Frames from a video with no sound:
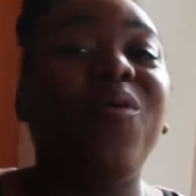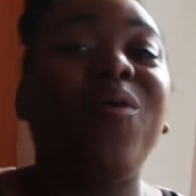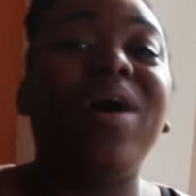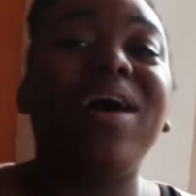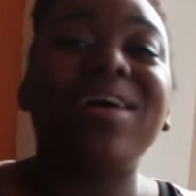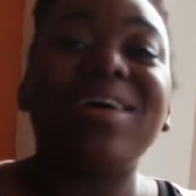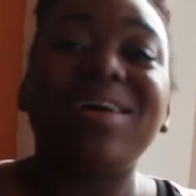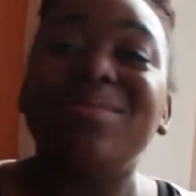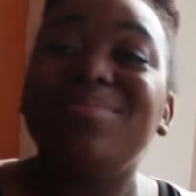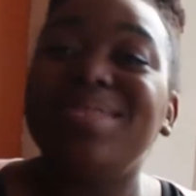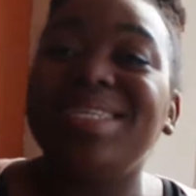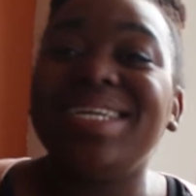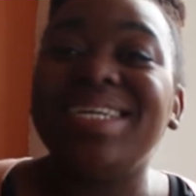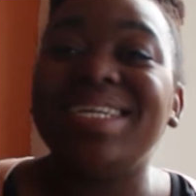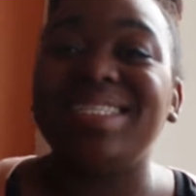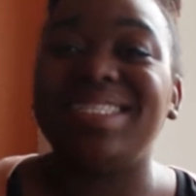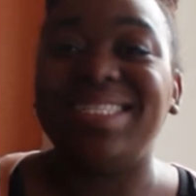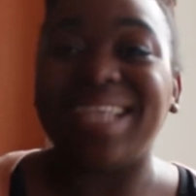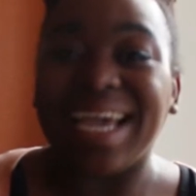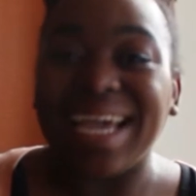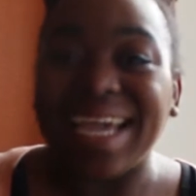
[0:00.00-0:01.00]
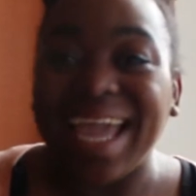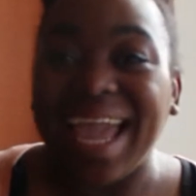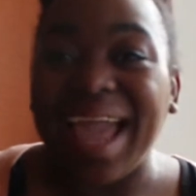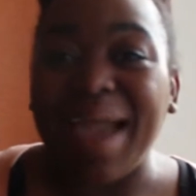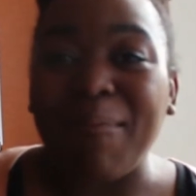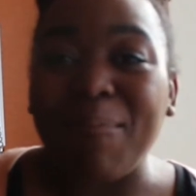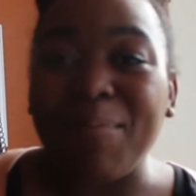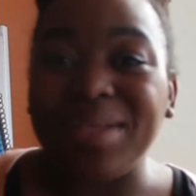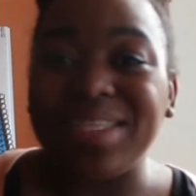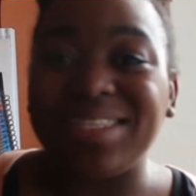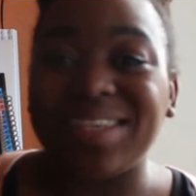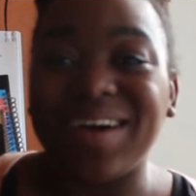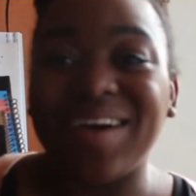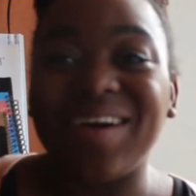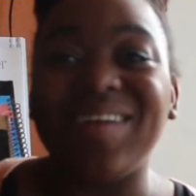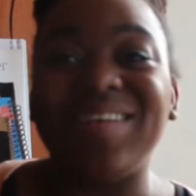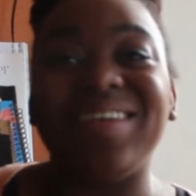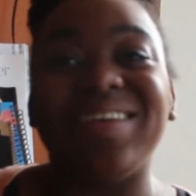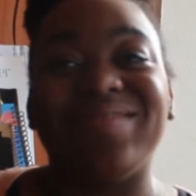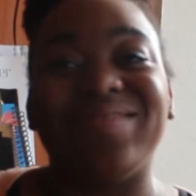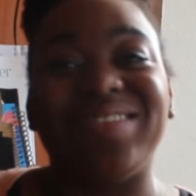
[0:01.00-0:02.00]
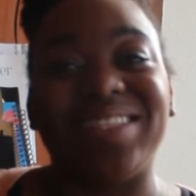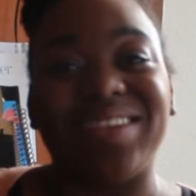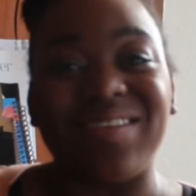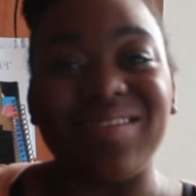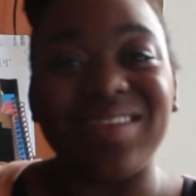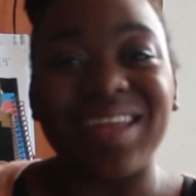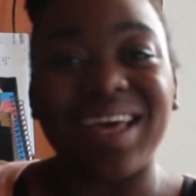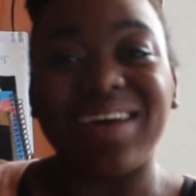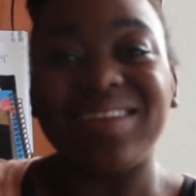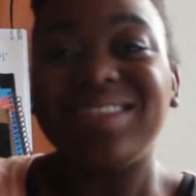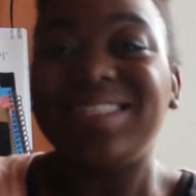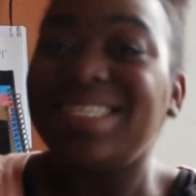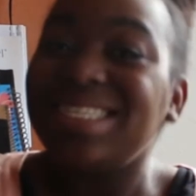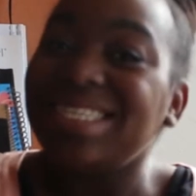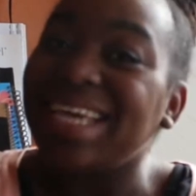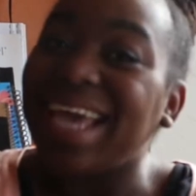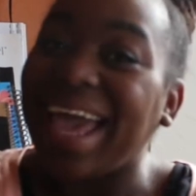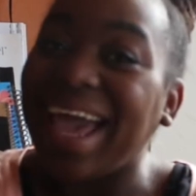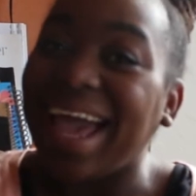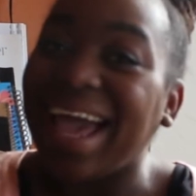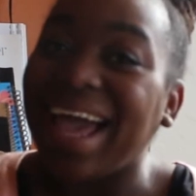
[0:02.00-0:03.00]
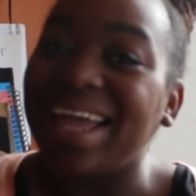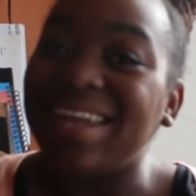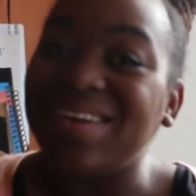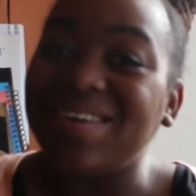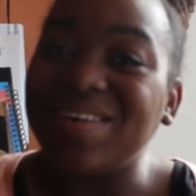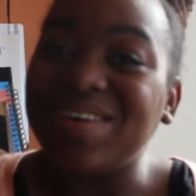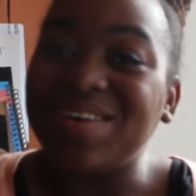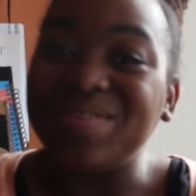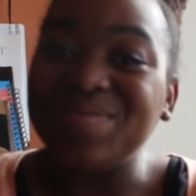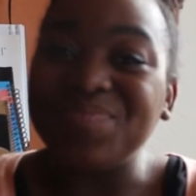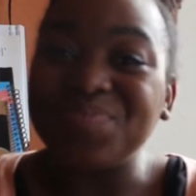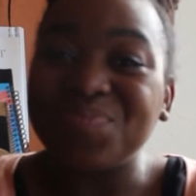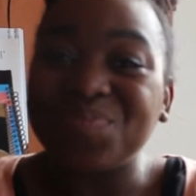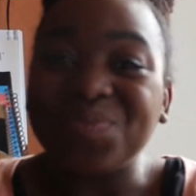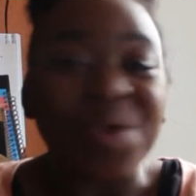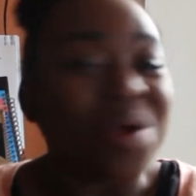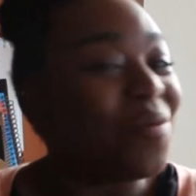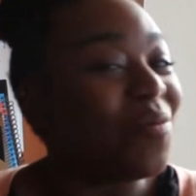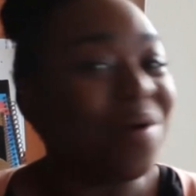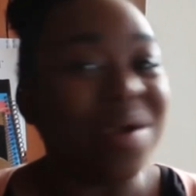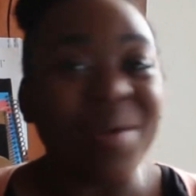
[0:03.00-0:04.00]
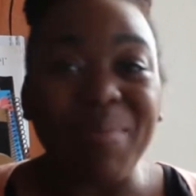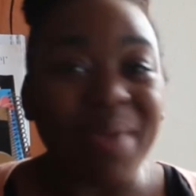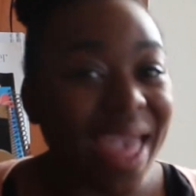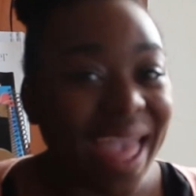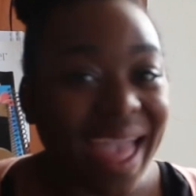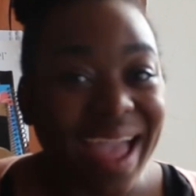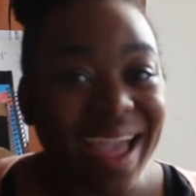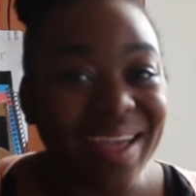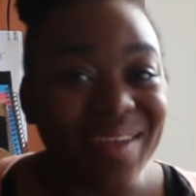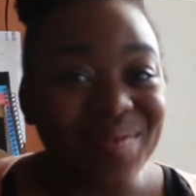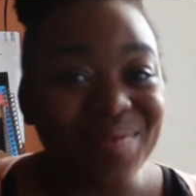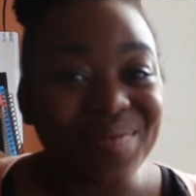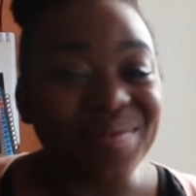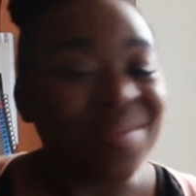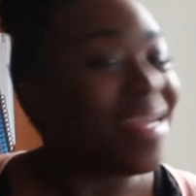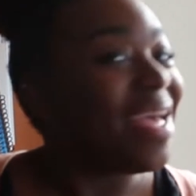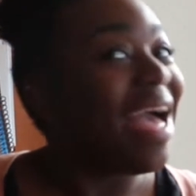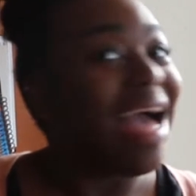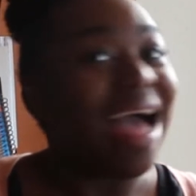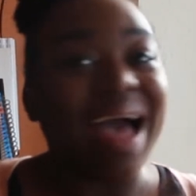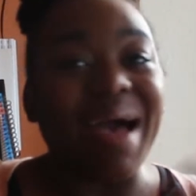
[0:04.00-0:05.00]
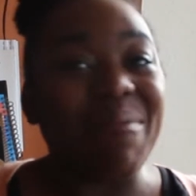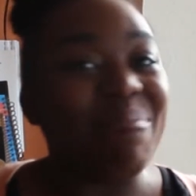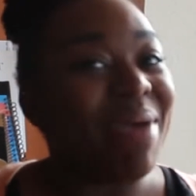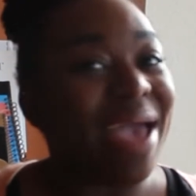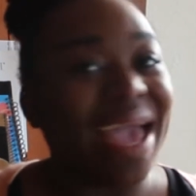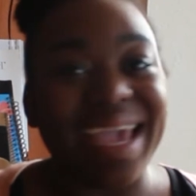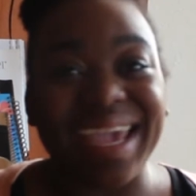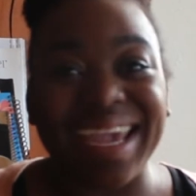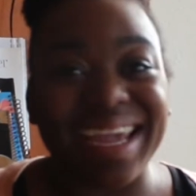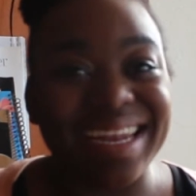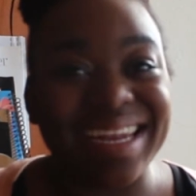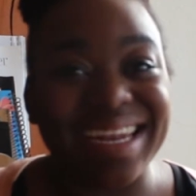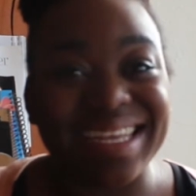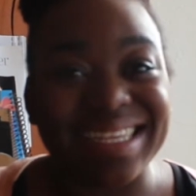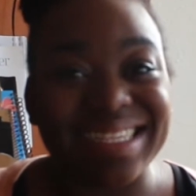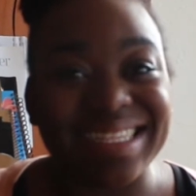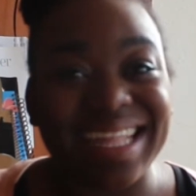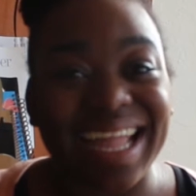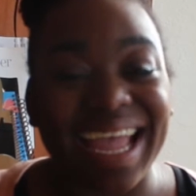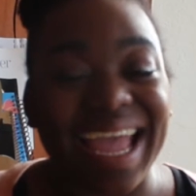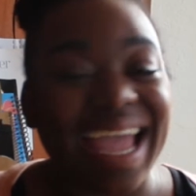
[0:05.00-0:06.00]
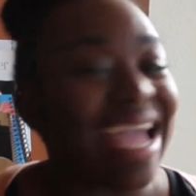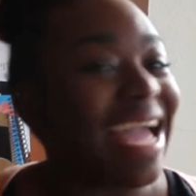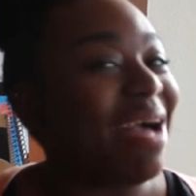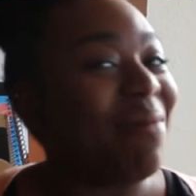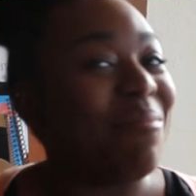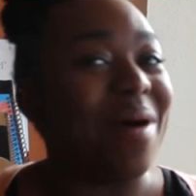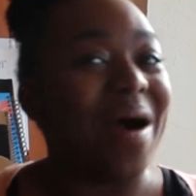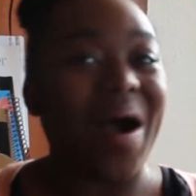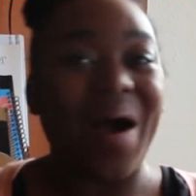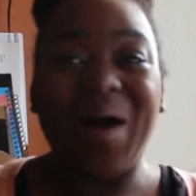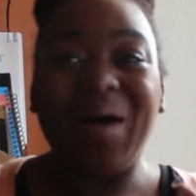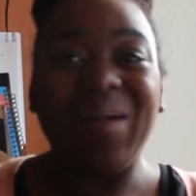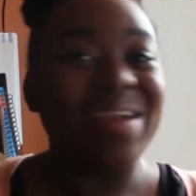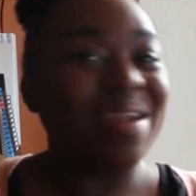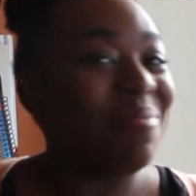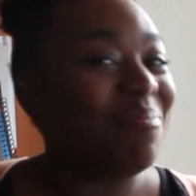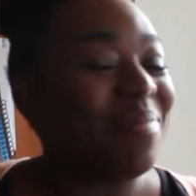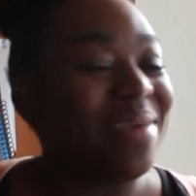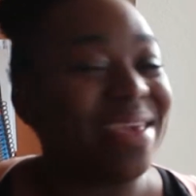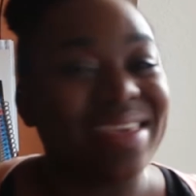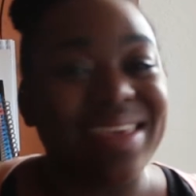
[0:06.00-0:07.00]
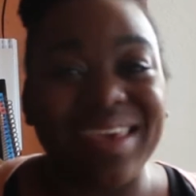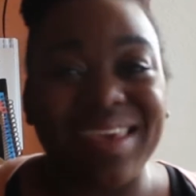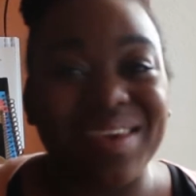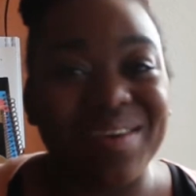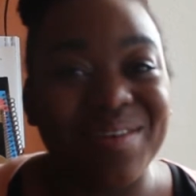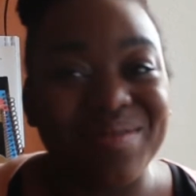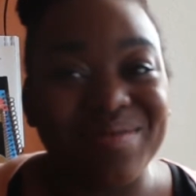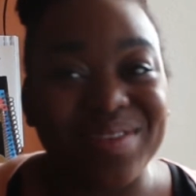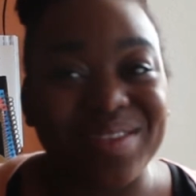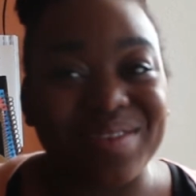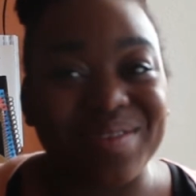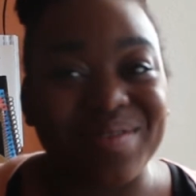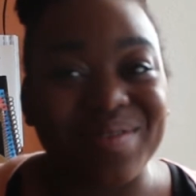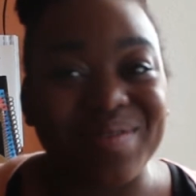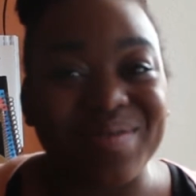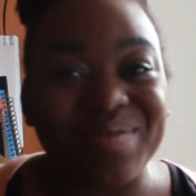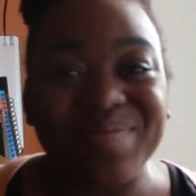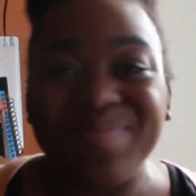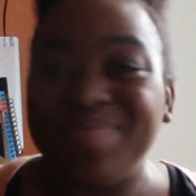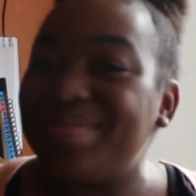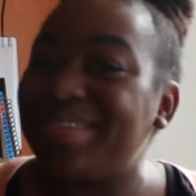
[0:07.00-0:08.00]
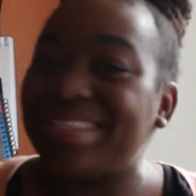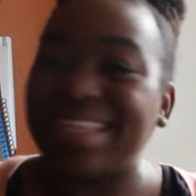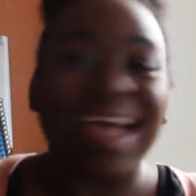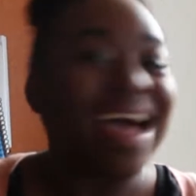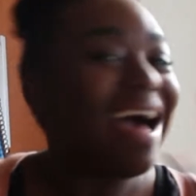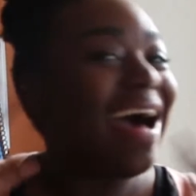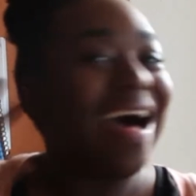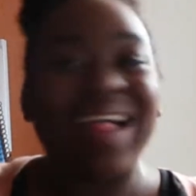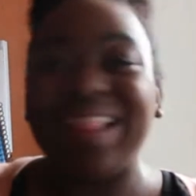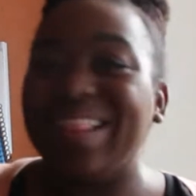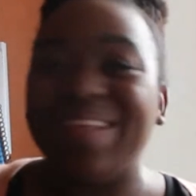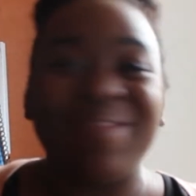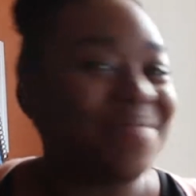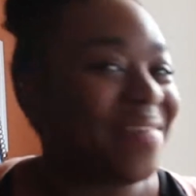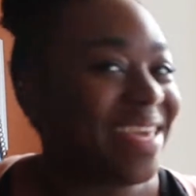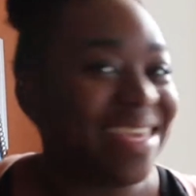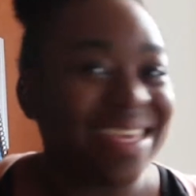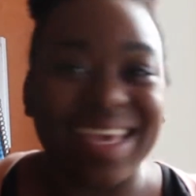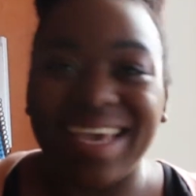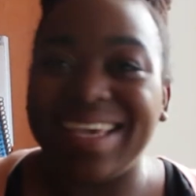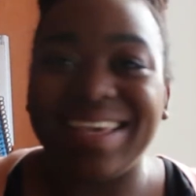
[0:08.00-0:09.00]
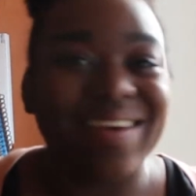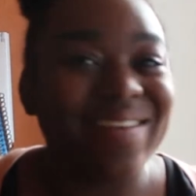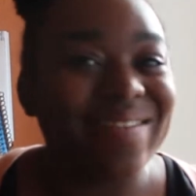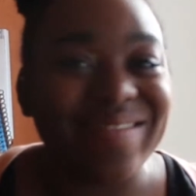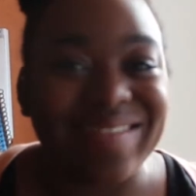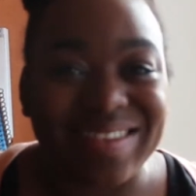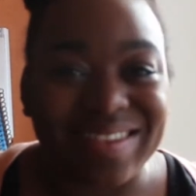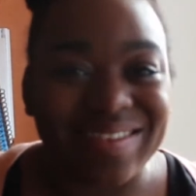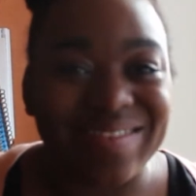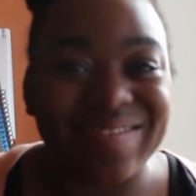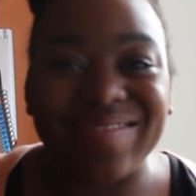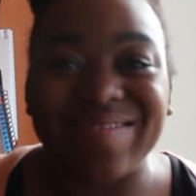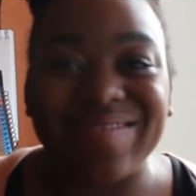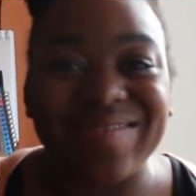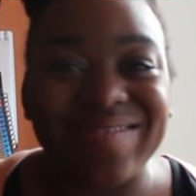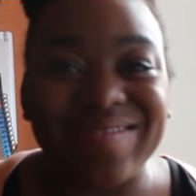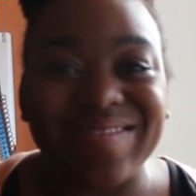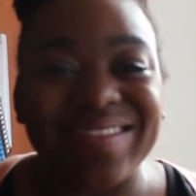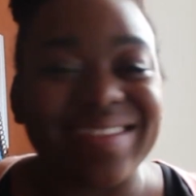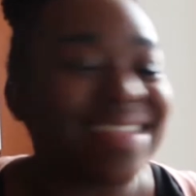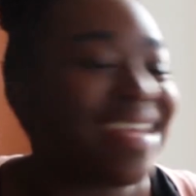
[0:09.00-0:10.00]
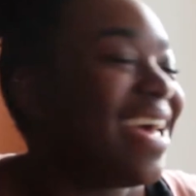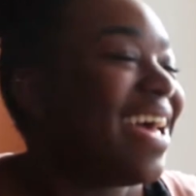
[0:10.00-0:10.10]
Welcome to the second episode of Sold Out Seattle. We back. I'm back in this thing. I'm all up in your YouTubes. All up in your YouTubes.